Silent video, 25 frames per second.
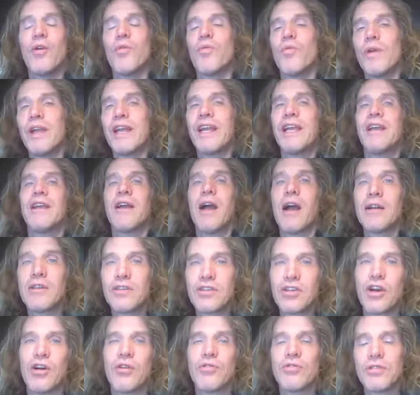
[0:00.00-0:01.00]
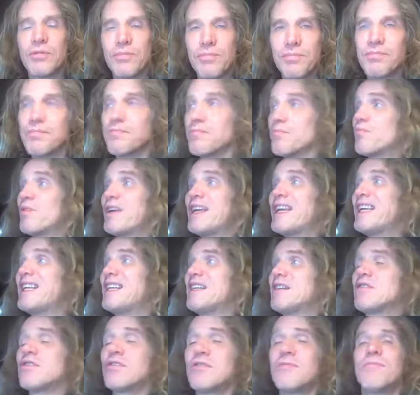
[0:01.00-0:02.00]
We don't,
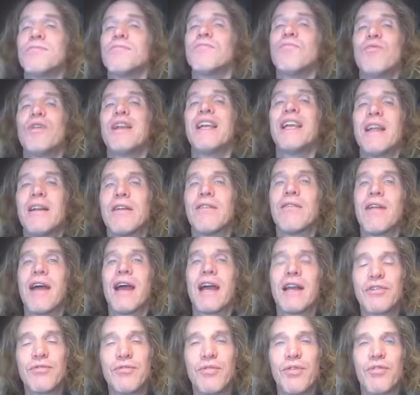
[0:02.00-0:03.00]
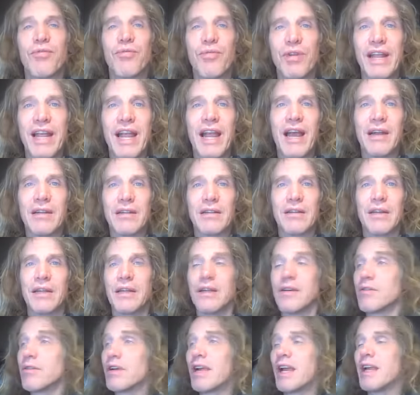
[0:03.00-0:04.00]
we, we interact with
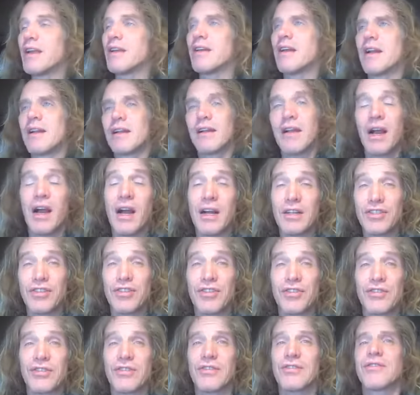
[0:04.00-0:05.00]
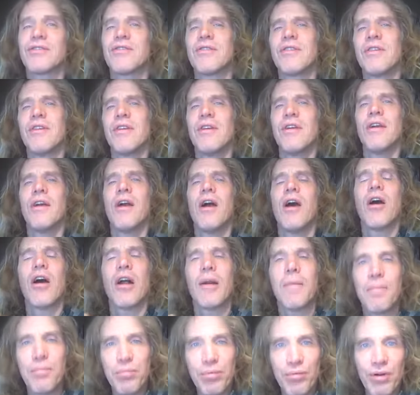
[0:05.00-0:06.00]
reality, okay, not consciousness.
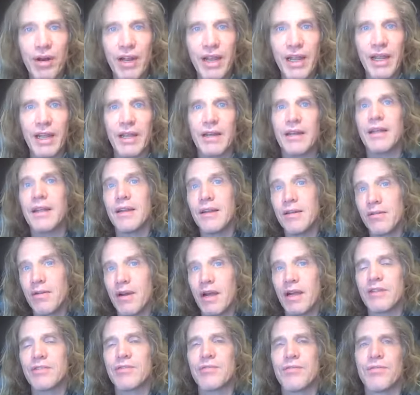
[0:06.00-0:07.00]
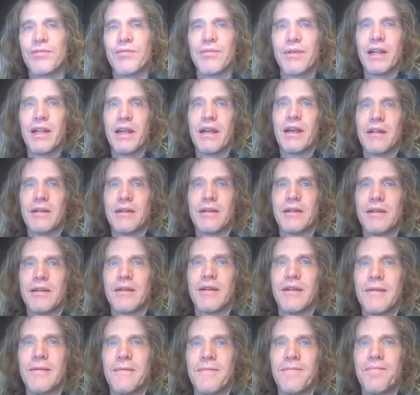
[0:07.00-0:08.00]
Our brain interacts with reality.
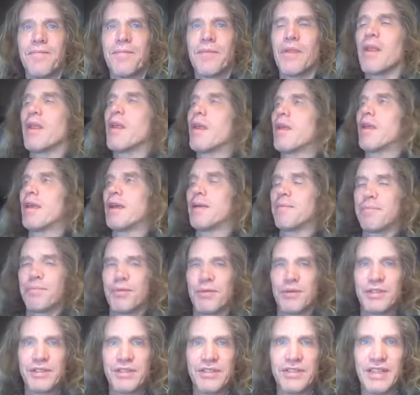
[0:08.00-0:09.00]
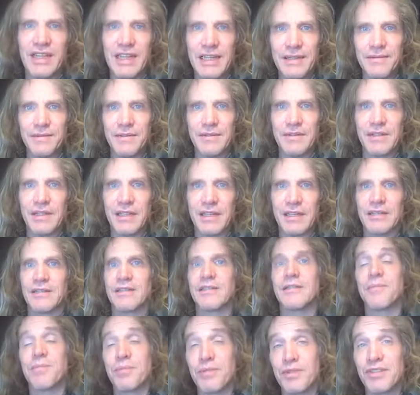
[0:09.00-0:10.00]
It perceives things.
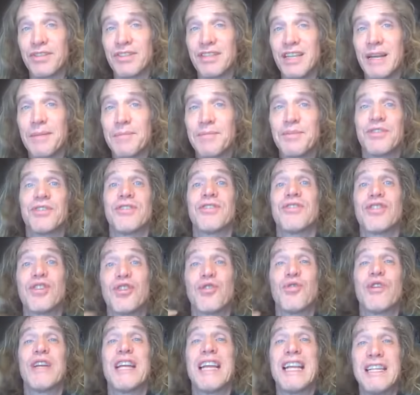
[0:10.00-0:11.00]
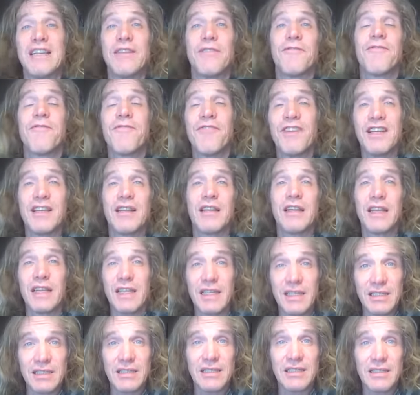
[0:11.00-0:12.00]
The perceptions create
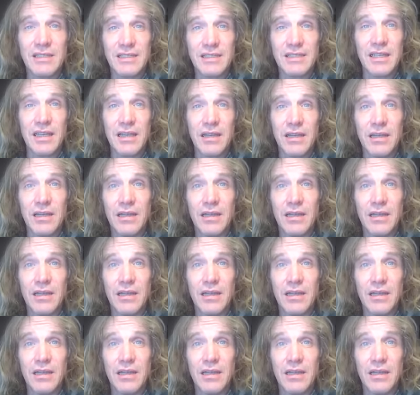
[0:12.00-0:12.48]
feelings.